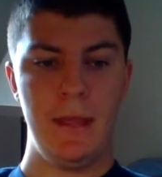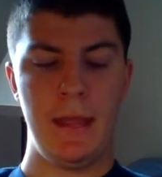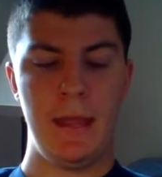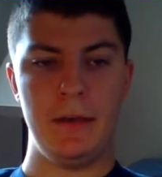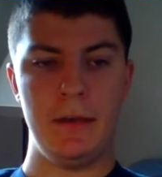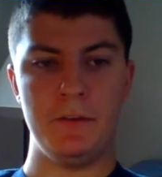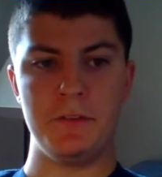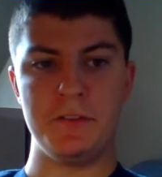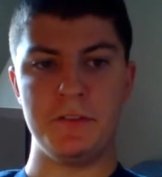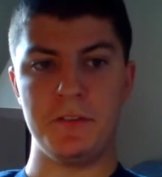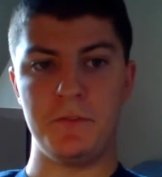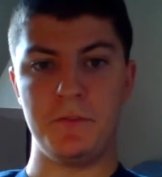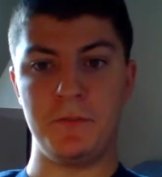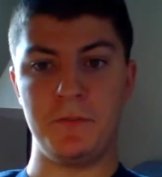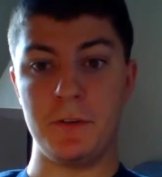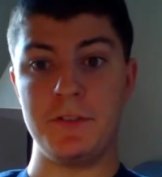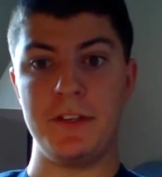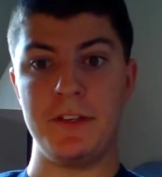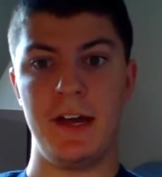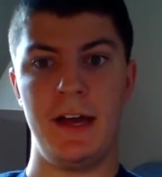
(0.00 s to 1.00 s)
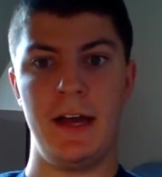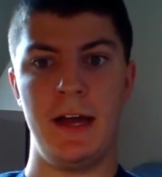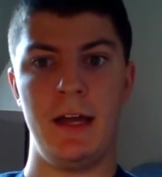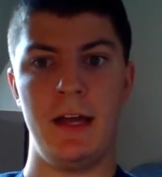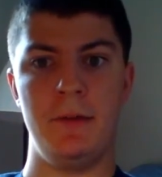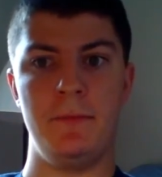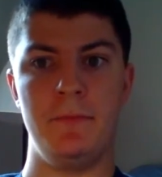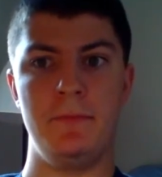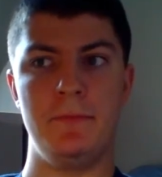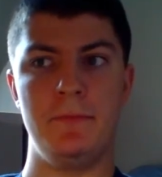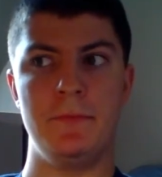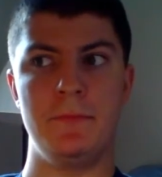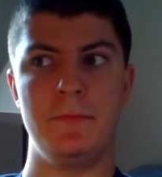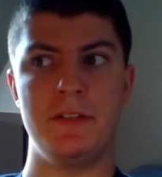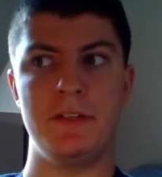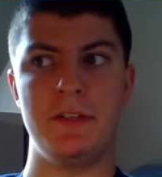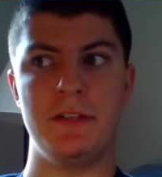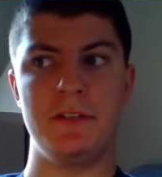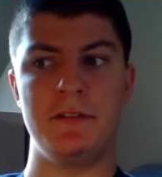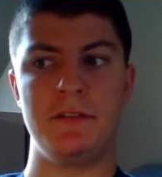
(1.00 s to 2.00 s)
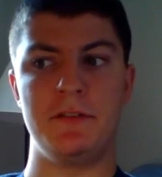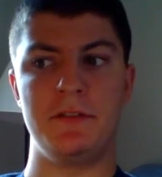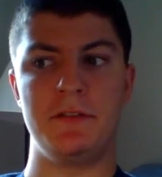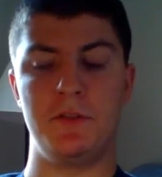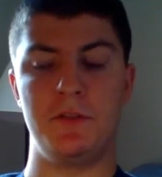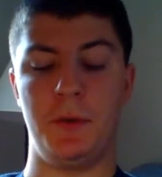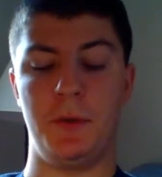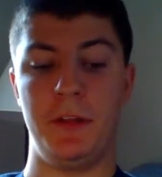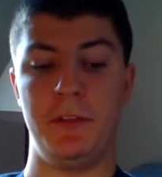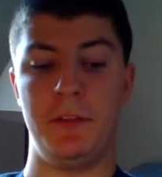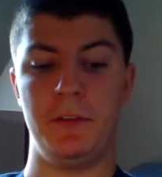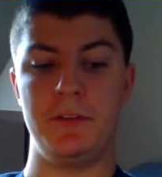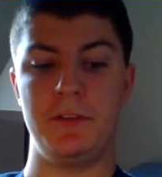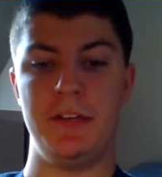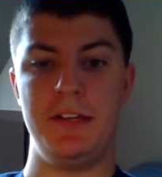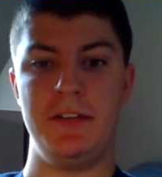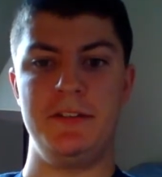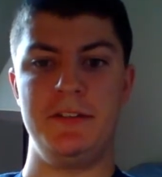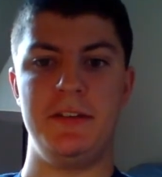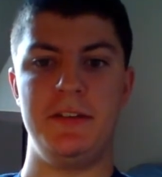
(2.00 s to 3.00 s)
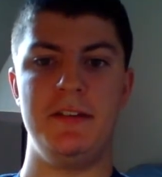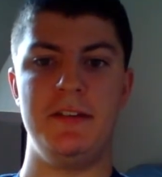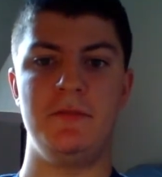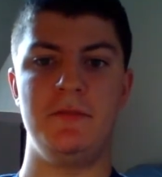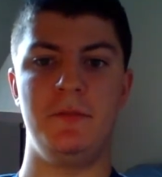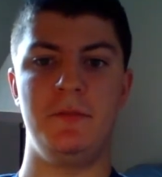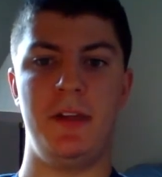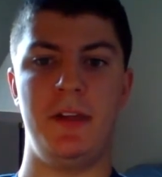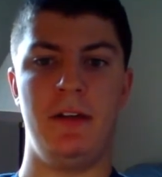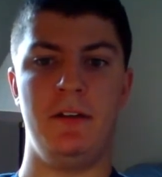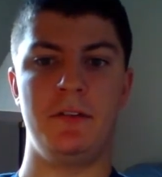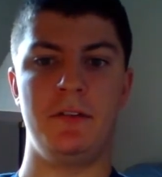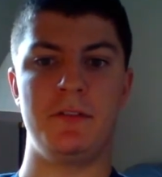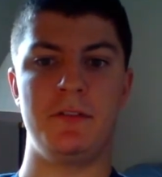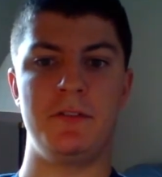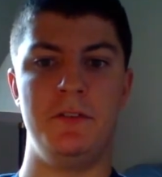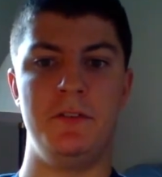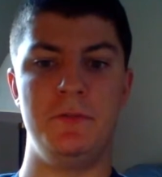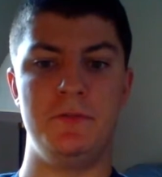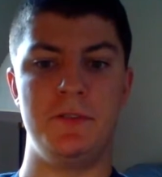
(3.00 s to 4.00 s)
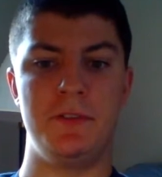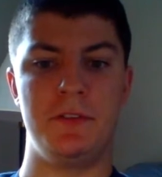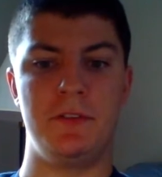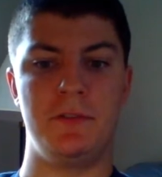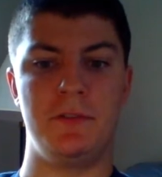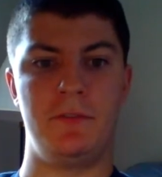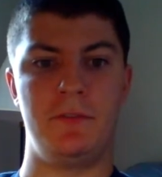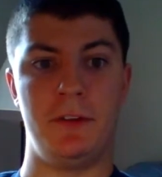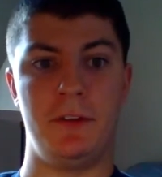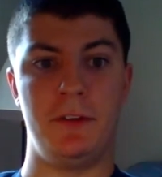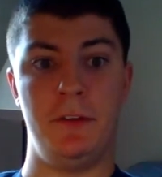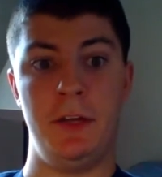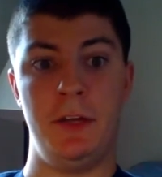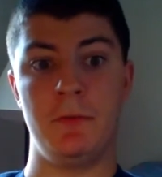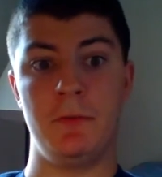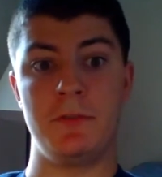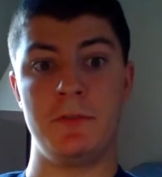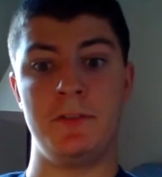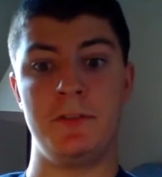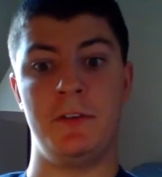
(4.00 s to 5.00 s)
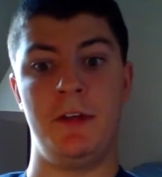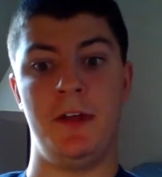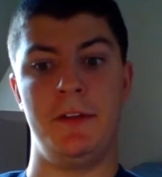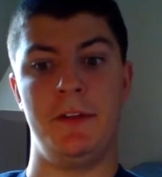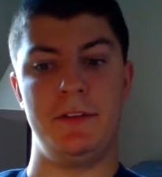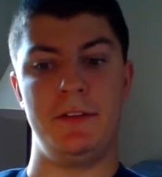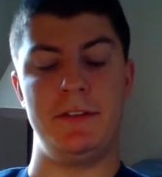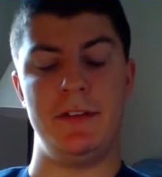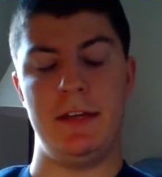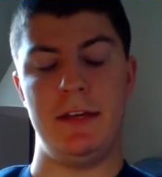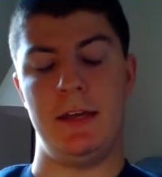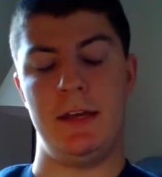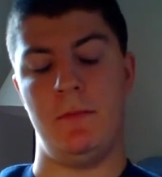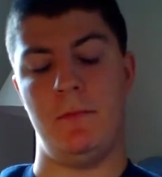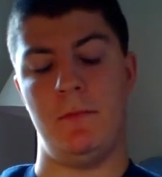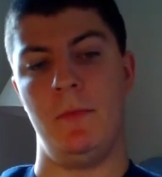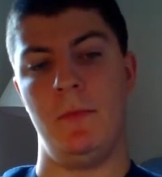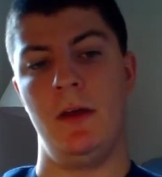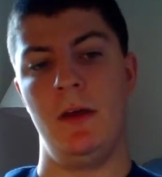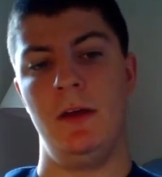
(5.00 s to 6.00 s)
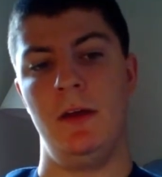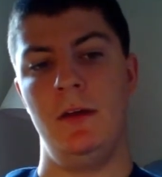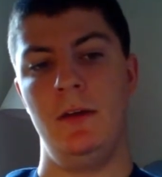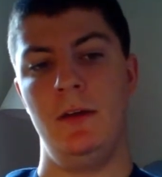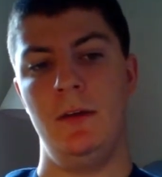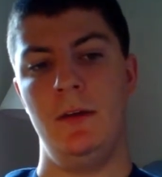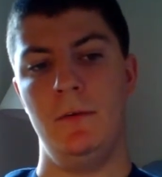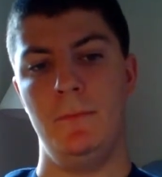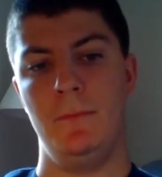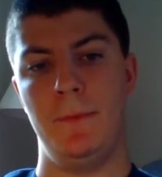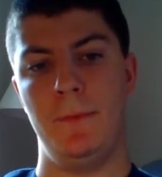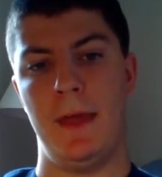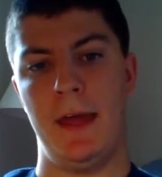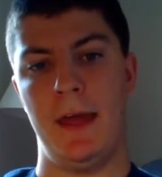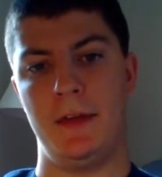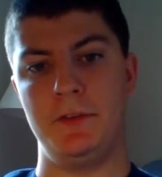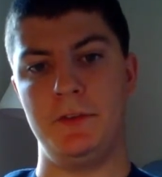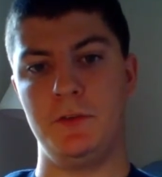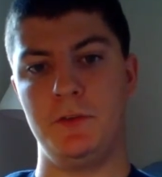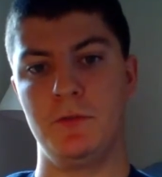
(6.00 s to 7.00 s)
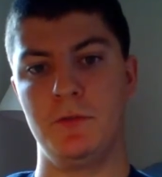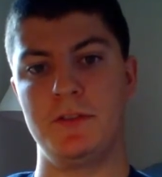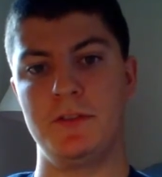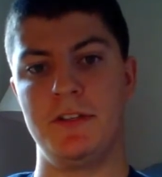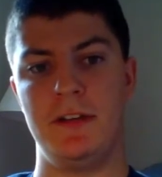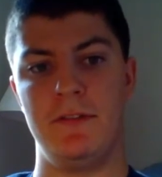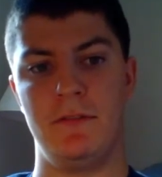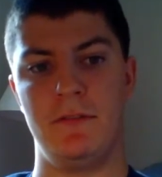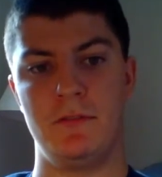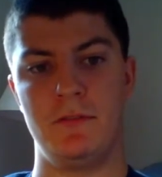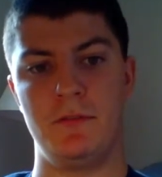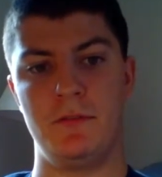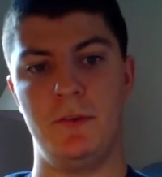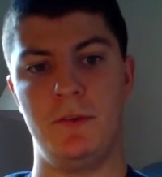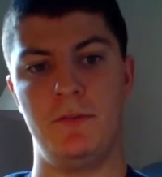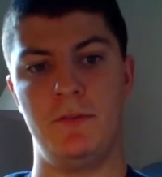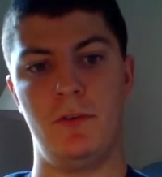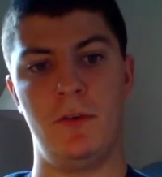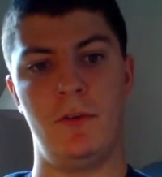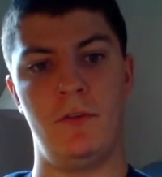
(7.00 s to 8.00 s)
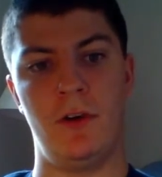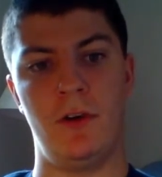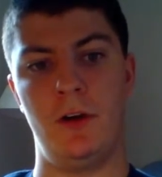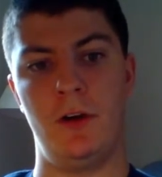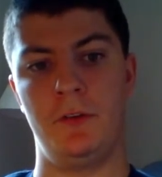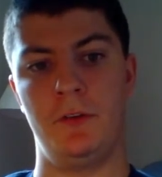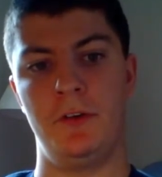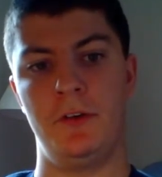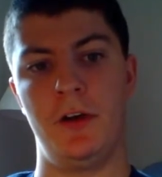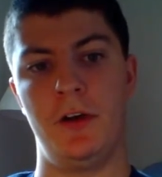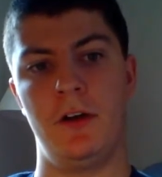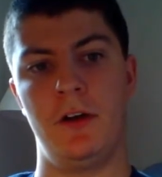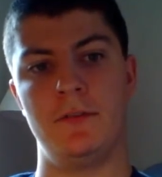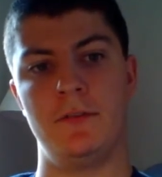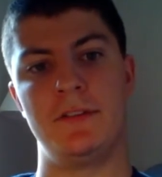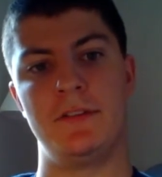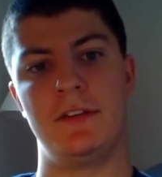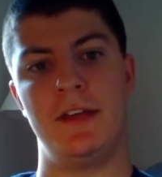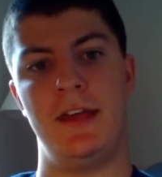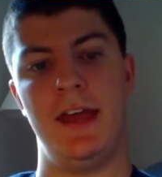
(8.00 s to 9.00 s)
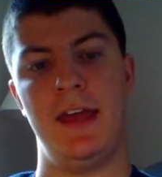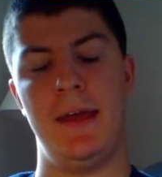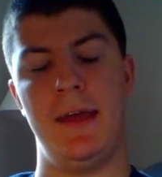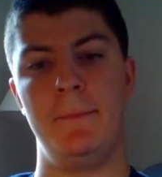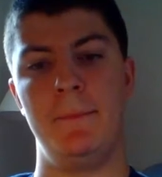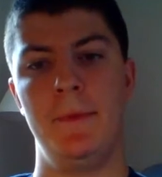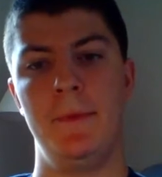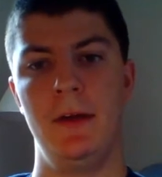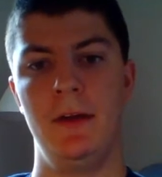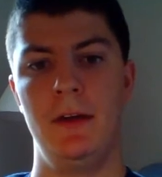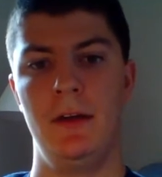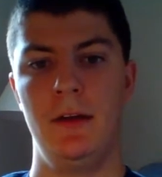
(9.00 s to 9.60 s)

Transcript: And it's the first time since the 2013 season when Alex Newts and Fred Lee were still on the team that two receivers went for over 100 yards in the game.